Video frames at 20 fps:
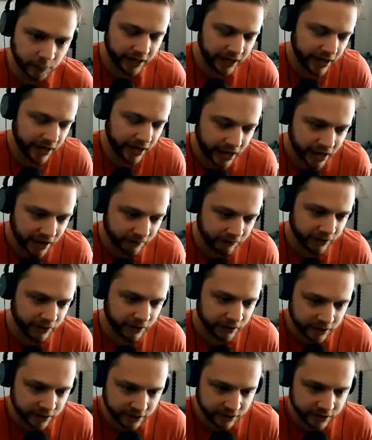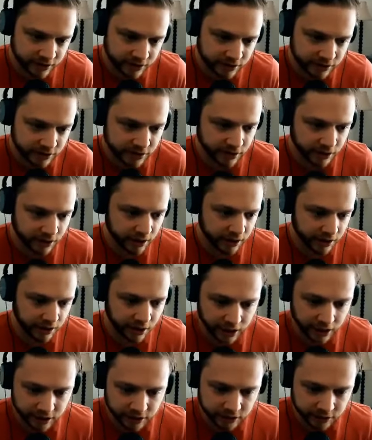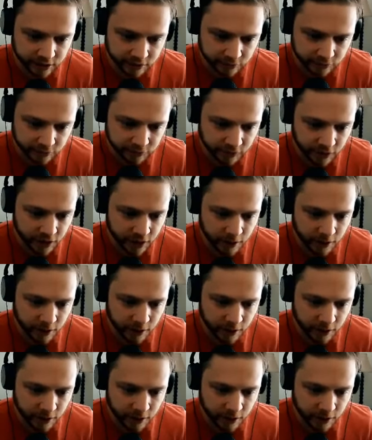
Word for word: having this kind of